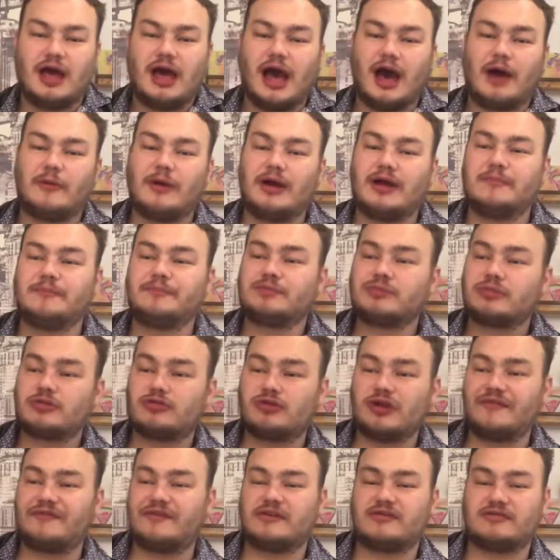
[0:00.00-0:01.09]
And when
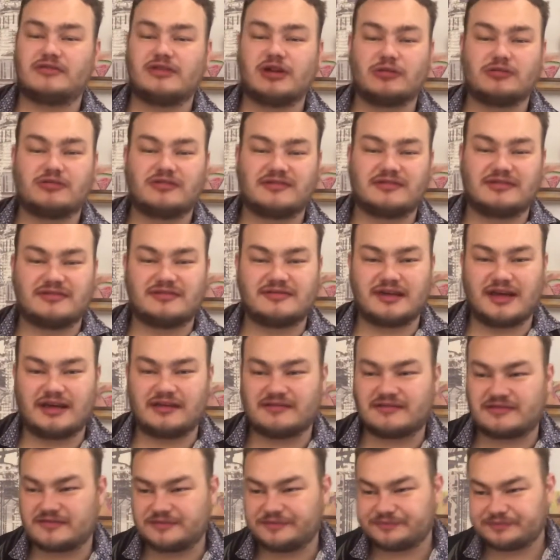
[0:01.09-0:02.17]
Griffiths notices
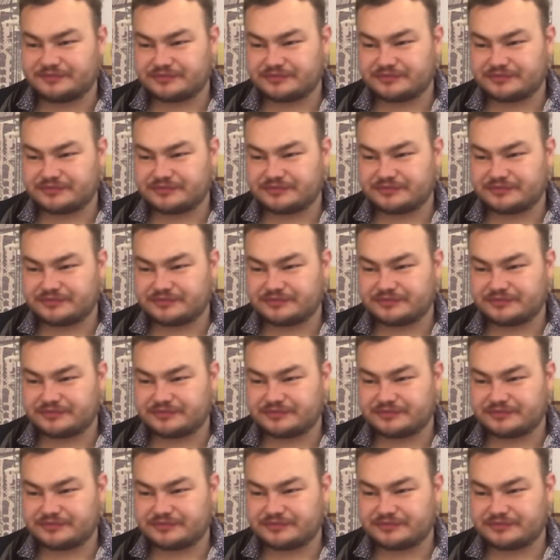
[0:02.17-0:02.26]
this,